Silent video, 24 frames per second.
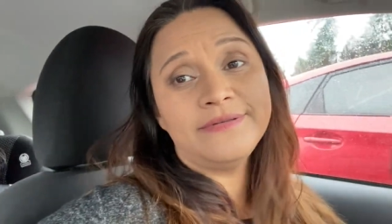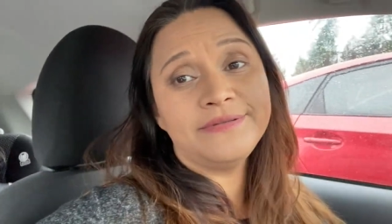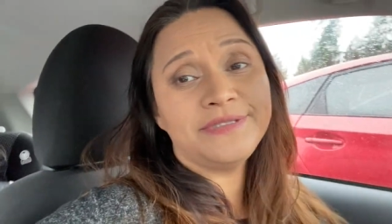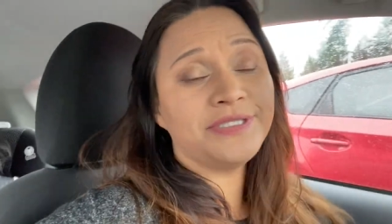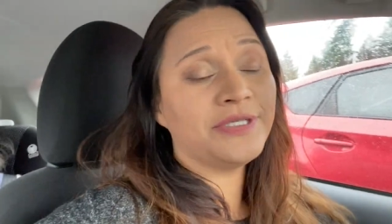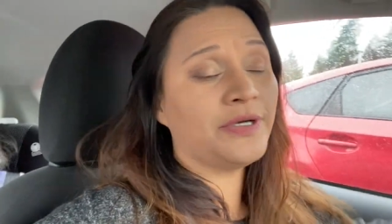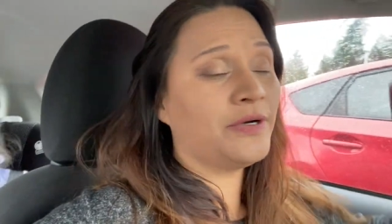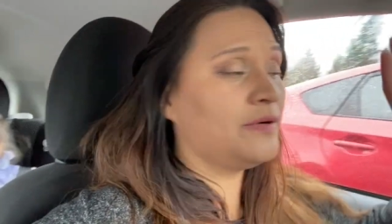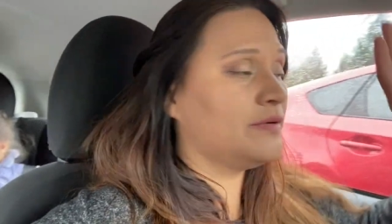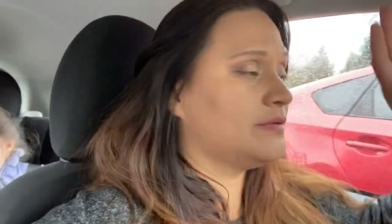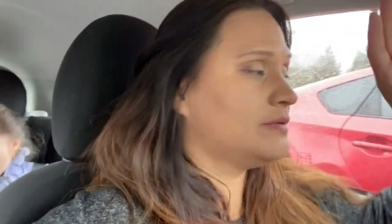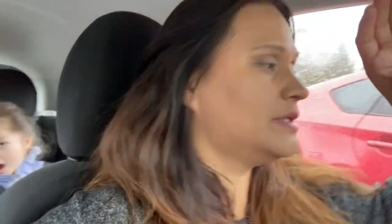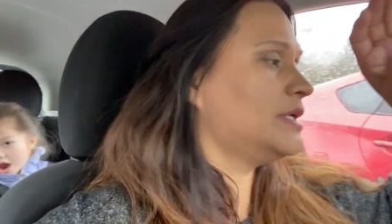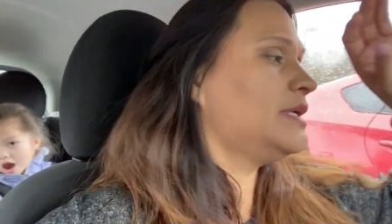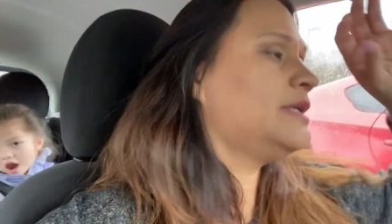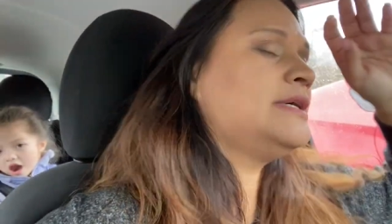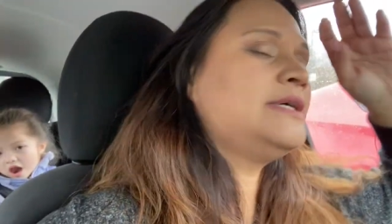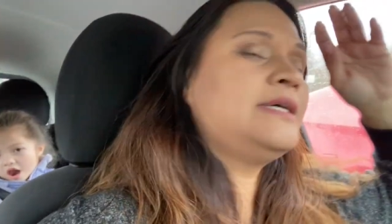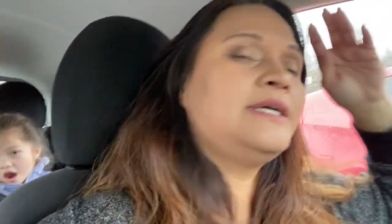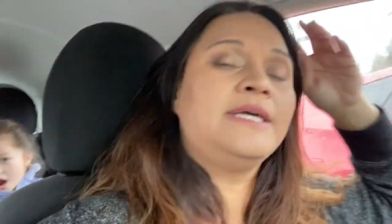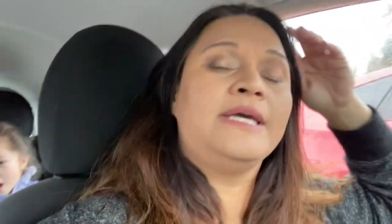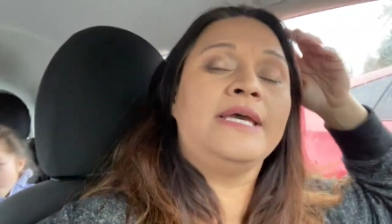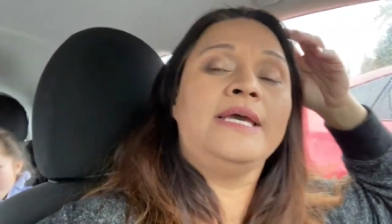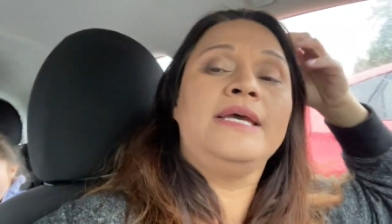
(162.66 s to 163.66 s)
So
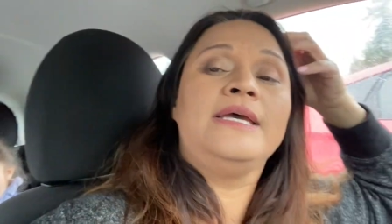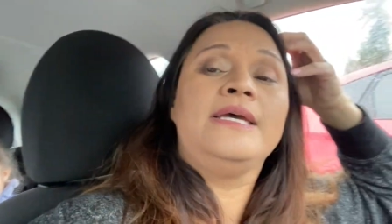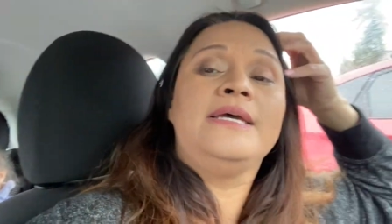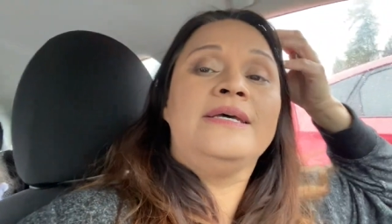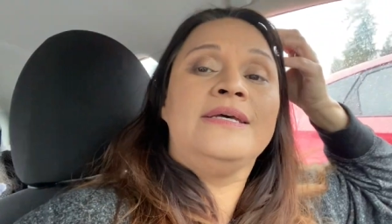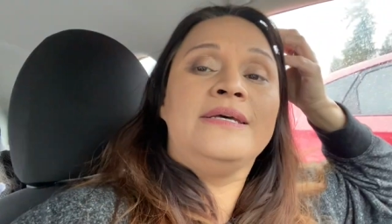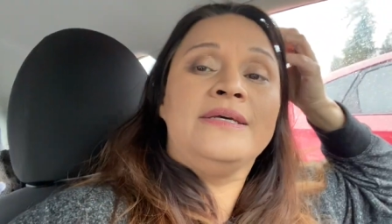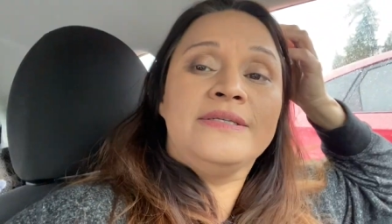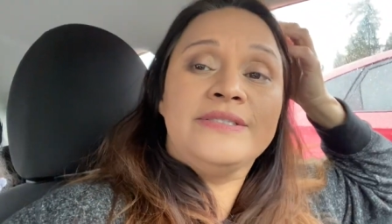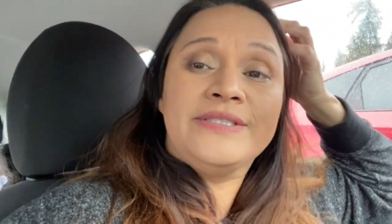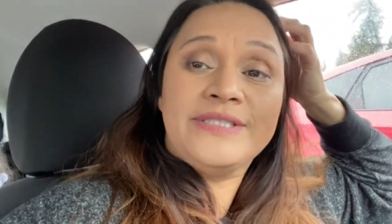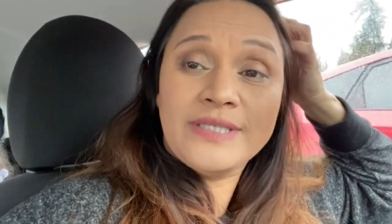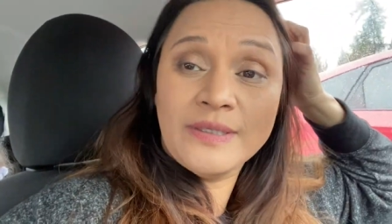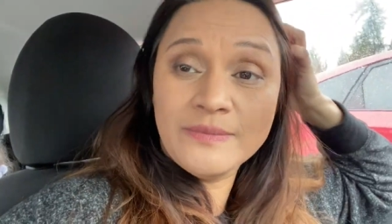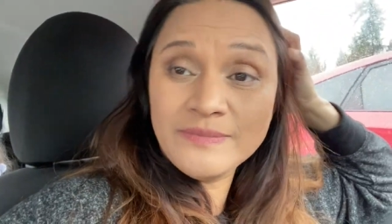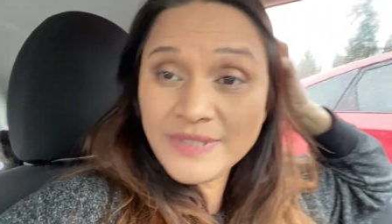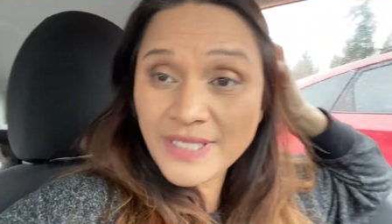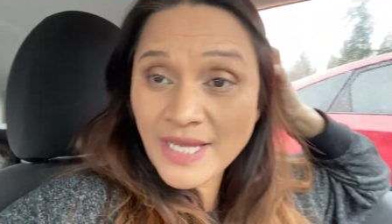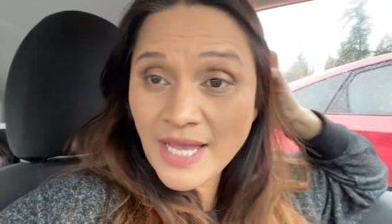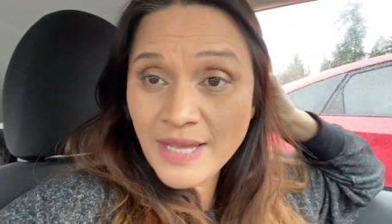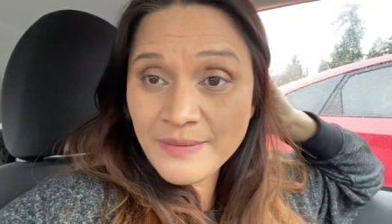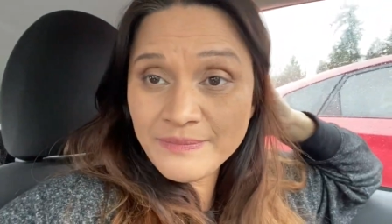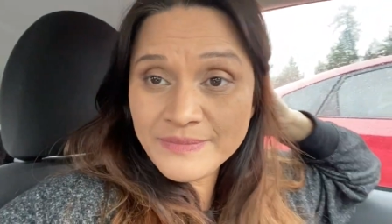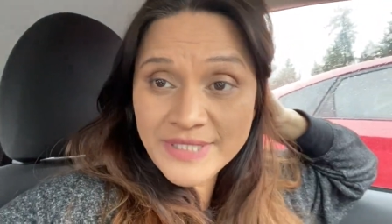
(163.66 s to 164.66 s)

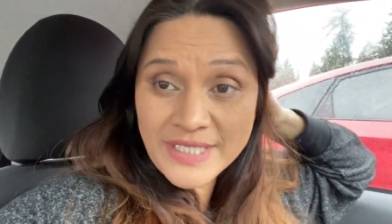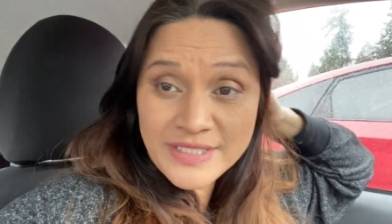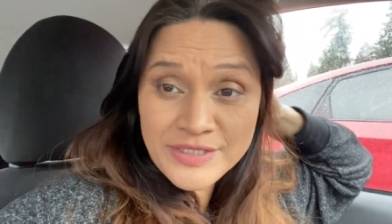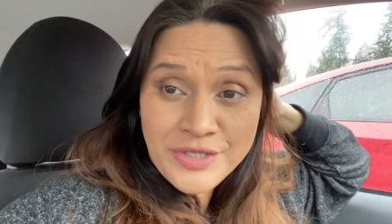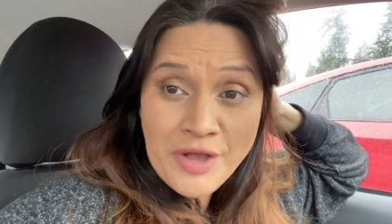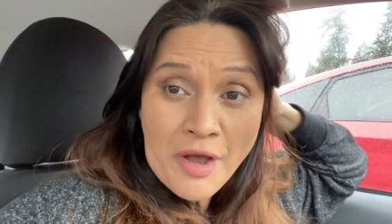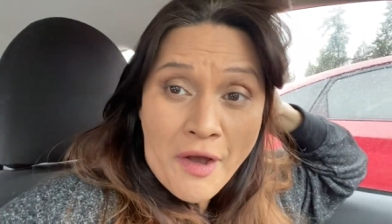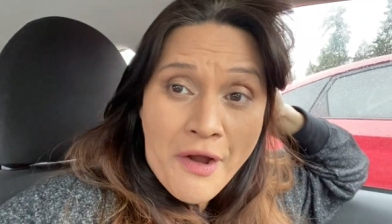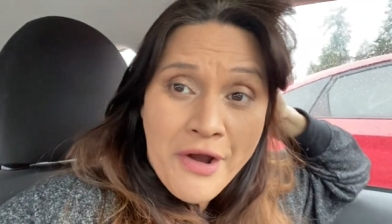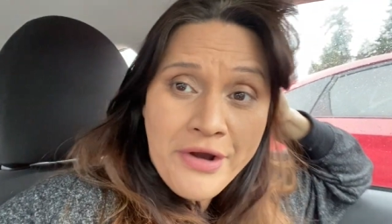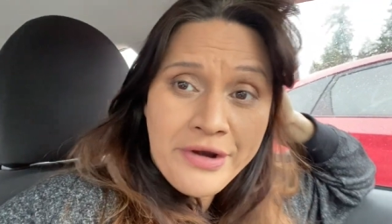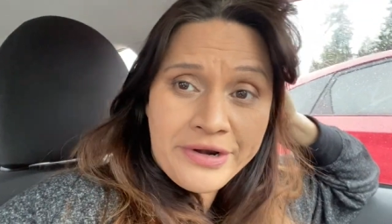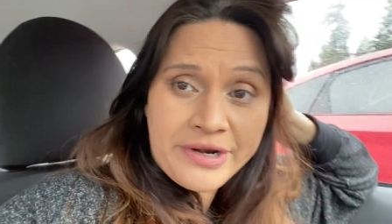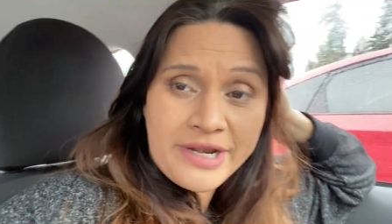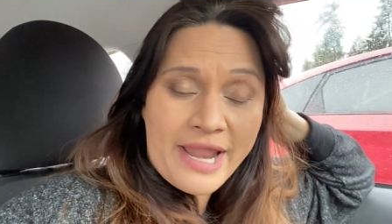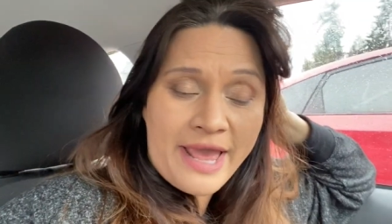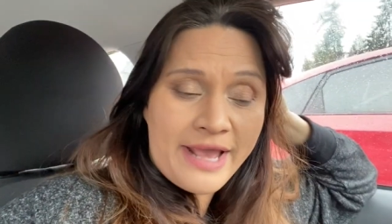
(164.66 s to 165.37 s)
sometimes it's hard.